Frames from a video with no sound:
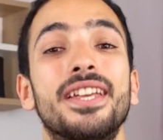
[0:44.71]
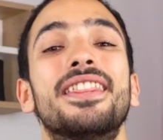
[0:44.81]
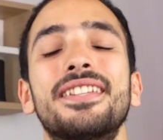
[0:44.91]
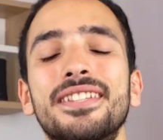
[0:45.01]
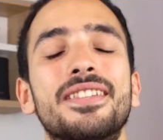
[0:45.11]

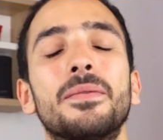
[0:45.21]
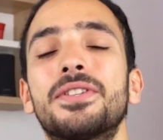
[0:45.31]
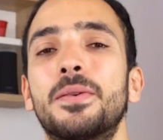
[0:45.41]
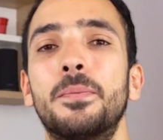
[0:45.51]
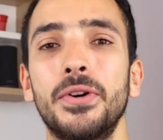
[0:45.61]
This is the
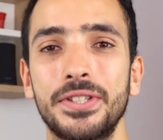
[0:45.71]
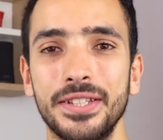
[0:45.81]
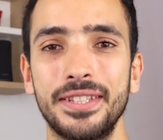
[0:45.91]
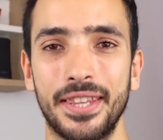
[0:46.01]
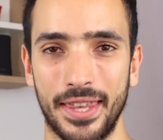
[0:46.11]
most
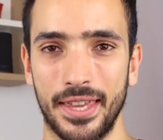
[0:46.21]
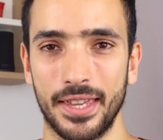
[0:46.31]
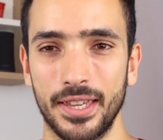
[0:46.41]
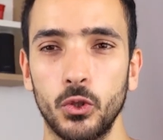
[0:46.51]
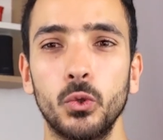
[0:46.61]
important thing.
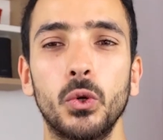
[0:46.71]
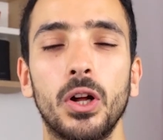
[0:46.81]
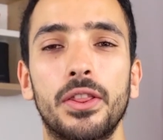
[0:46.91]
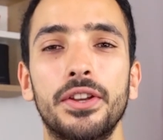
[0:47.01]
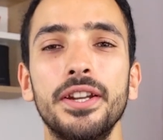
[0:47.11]
Do
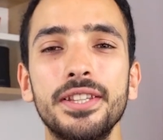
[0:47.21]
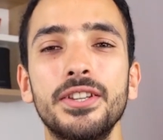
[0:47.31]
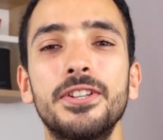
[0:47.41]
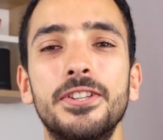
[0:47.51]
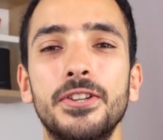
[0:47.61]
all the
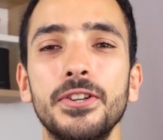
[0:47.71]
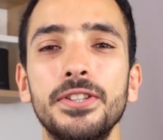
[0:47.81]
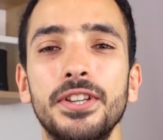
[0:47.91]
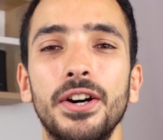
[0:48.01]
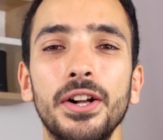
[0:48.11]
research you
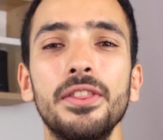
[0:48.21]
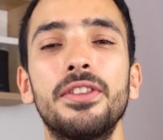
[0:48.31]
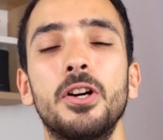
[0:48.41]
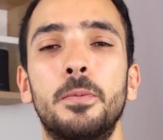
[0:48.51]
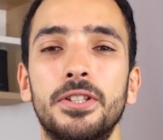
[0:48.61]
could on
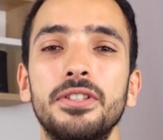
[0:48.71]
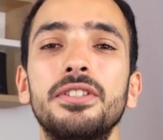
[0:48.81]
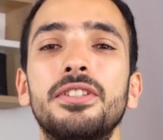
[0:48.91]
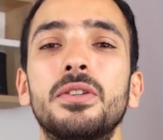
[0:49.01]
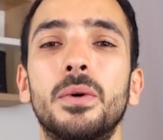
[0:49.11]
the
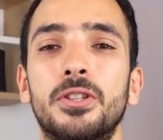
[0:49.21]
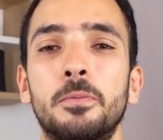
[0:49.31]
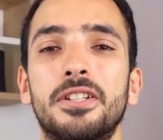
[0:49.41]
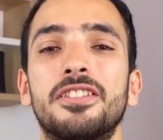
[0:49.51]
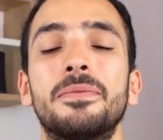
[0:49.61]
opportunity you want to
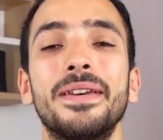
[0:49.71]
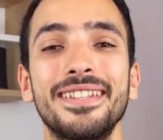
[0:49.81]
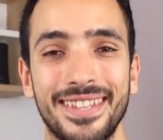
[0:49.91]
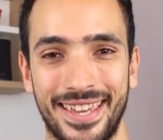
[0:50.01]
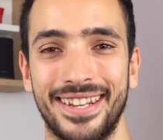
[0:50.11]

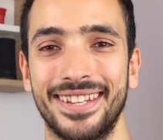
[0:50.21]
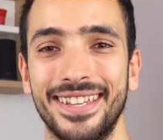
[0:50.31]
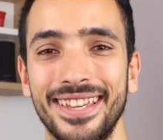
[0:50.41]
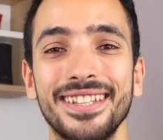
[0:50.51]
participate in.